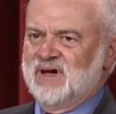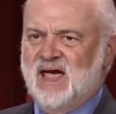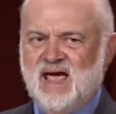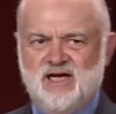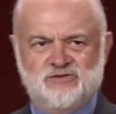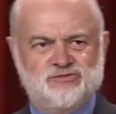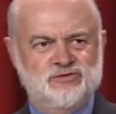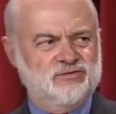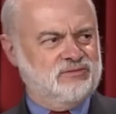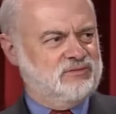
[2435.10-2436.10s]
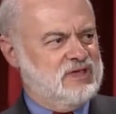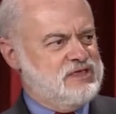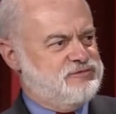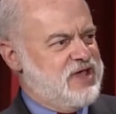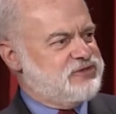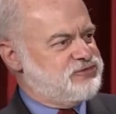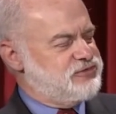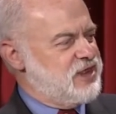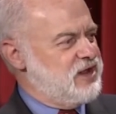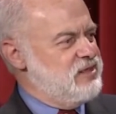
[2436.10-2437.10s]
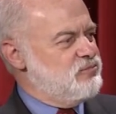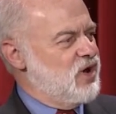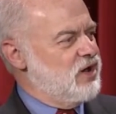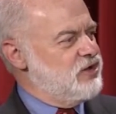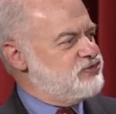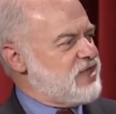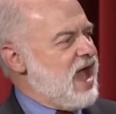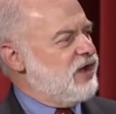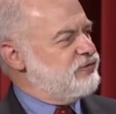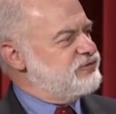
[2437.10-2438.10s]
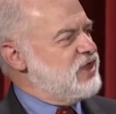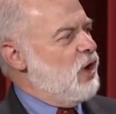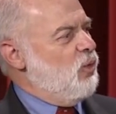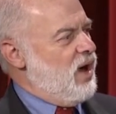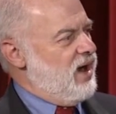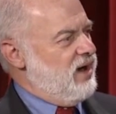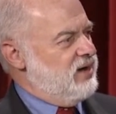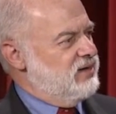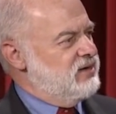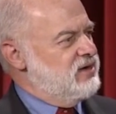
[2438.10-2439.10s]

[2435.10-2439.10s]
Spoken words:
as events that emerged out of nowhere,